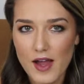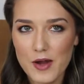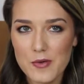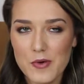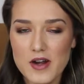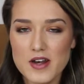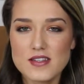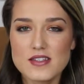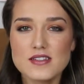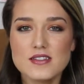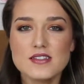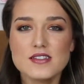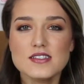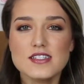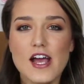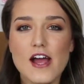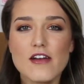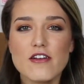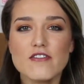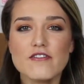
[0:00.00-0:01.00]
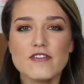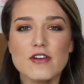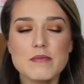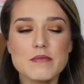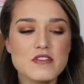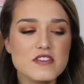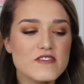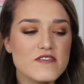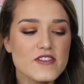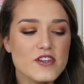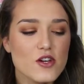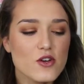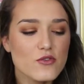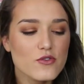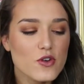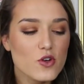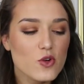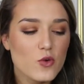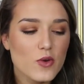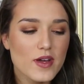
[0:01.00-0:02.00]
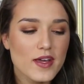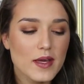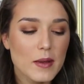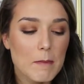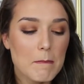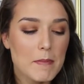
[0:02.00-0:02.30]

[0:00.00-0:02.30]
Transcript: I wanted to sit down and film this video real quick,